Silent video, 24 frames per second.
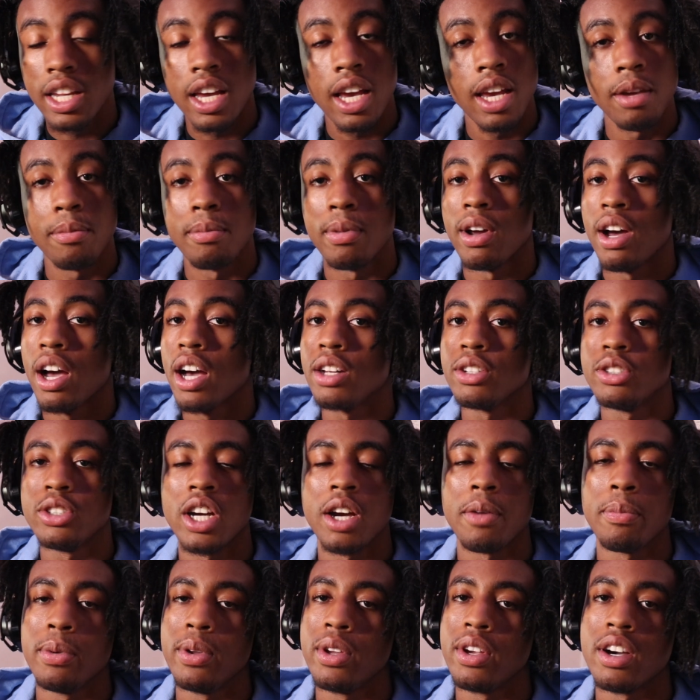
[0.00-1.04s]
day, bro. I'll
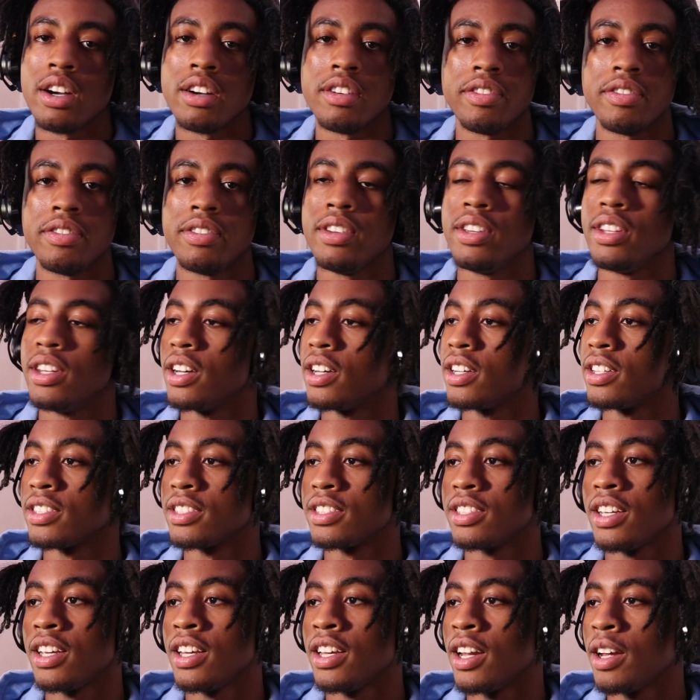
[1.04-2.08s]
drop you off. You know what I'm
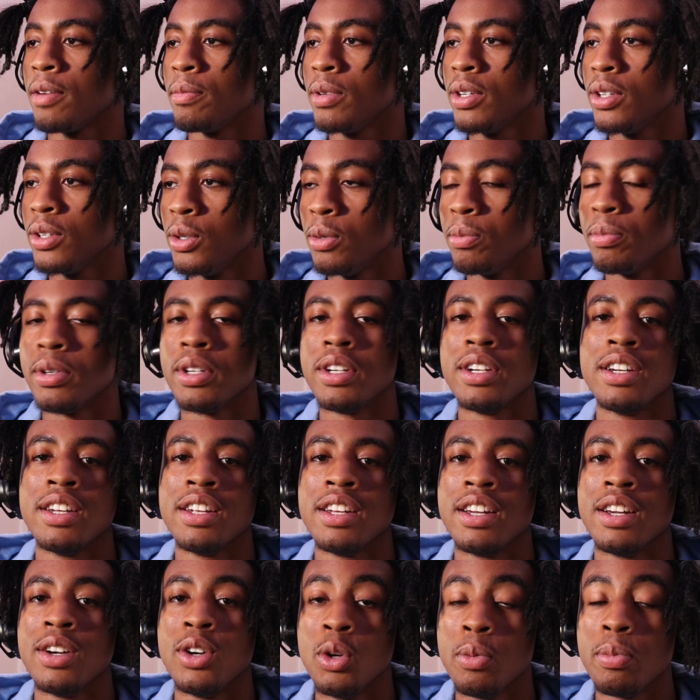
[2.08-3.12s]
saying? I'm a hooper,
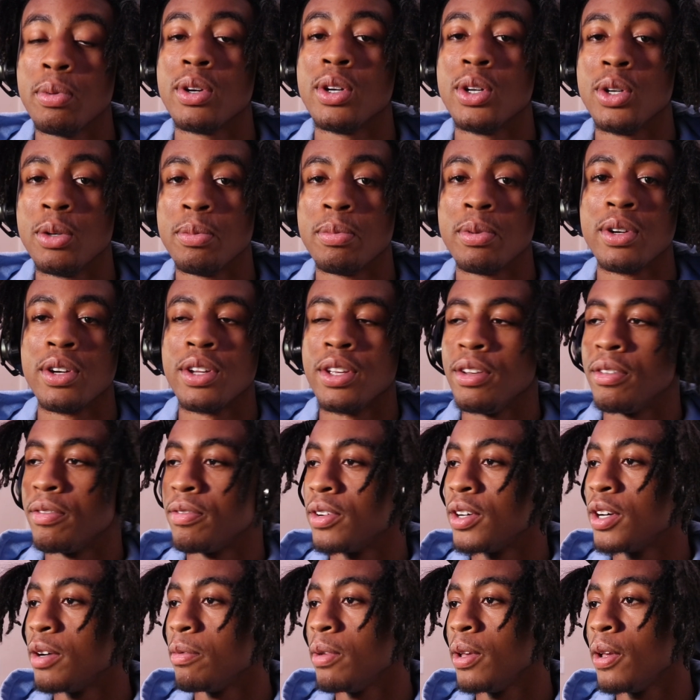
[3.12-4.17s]
hooper, hooper. You
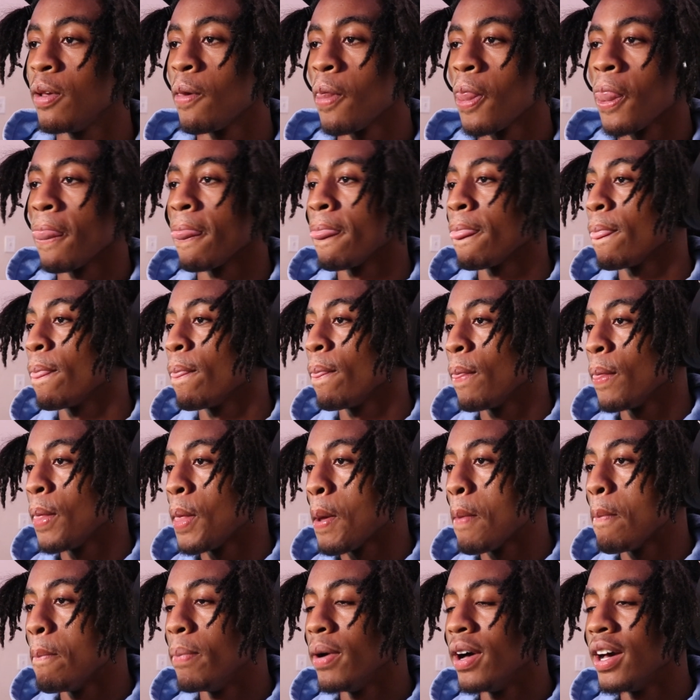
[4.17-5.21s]
feel me?
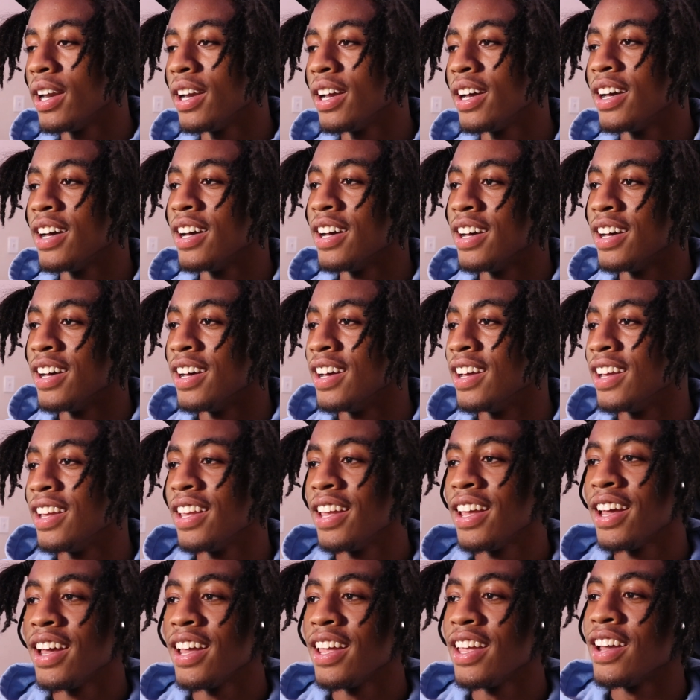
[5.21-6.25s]
But uh,
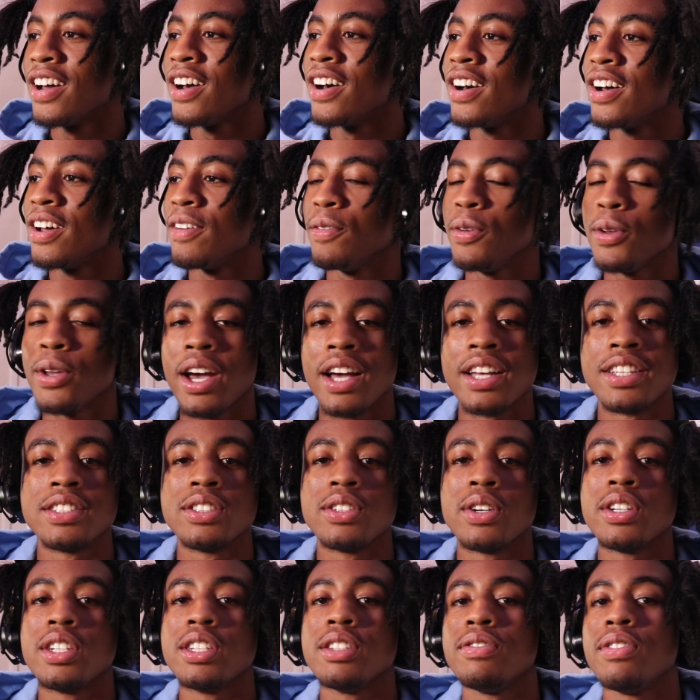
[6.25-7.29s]
yeah, y'all. If you guys
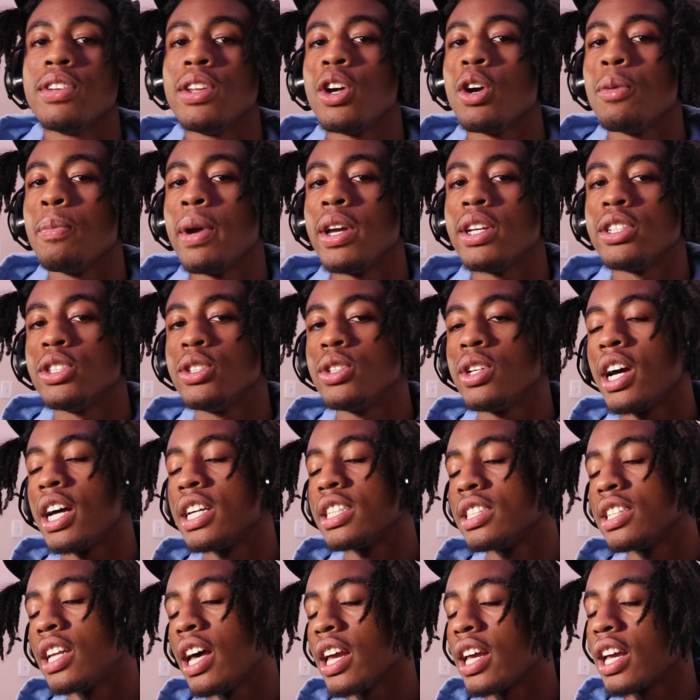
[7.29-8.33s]
enjoyed this video, make sure you
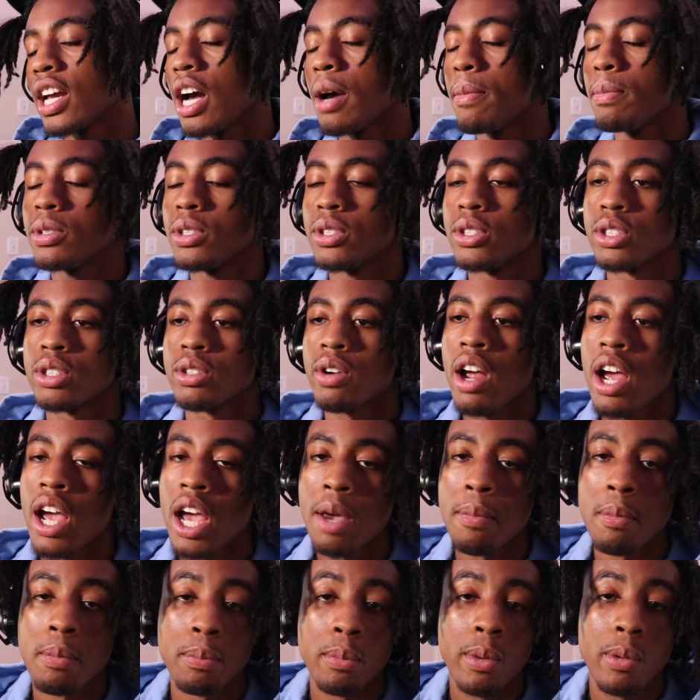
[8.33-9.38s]
guys like, comment,
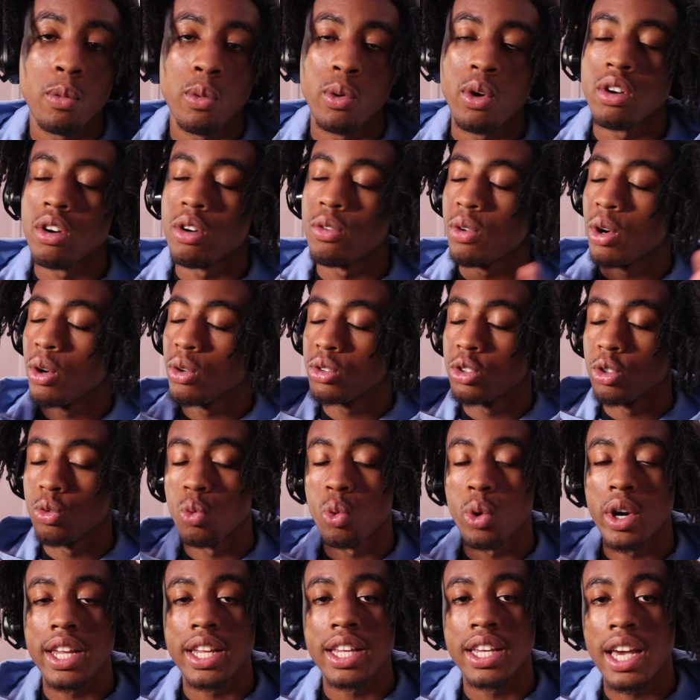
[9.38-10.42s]
subscribe. But we're on the road to
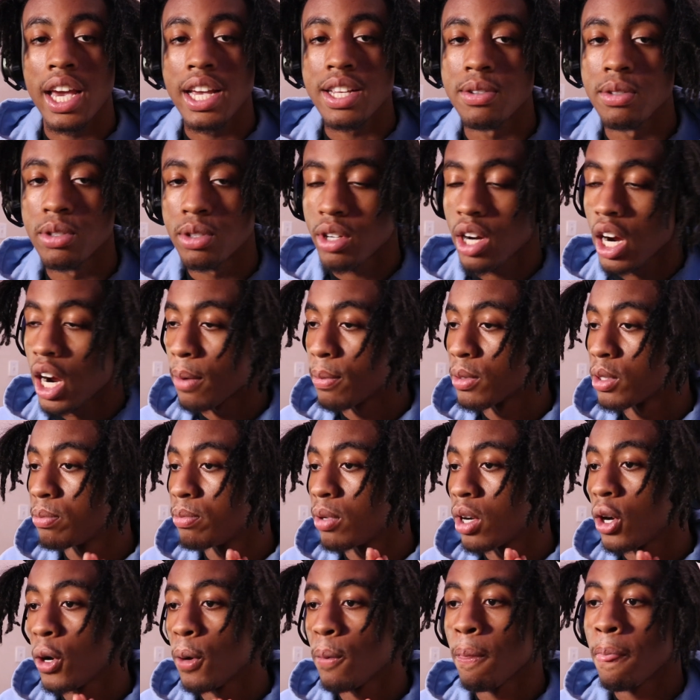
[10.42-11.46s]
1K subscribers,
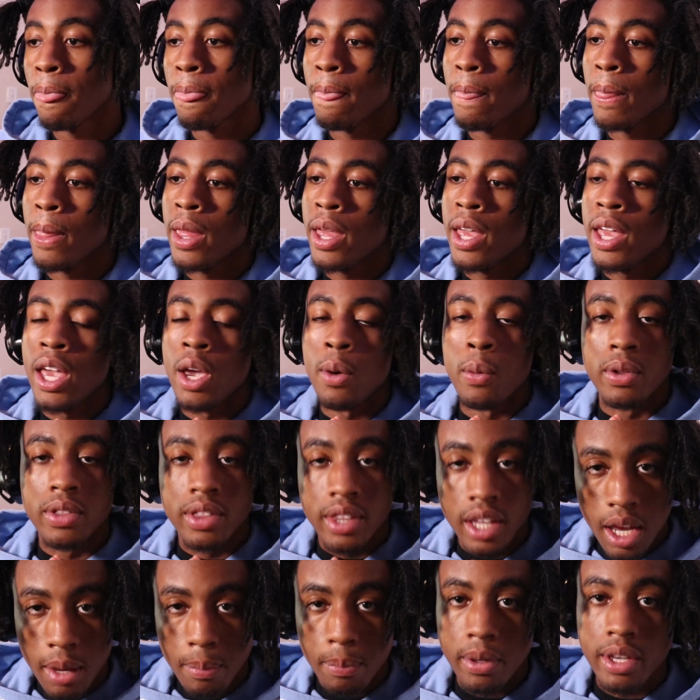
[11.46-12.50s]
bro. And with
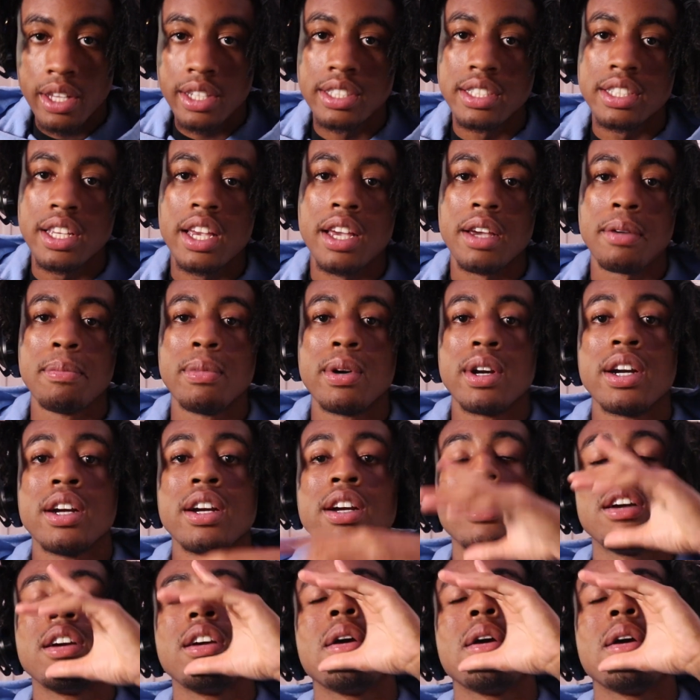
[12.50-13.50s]
that being said, bro,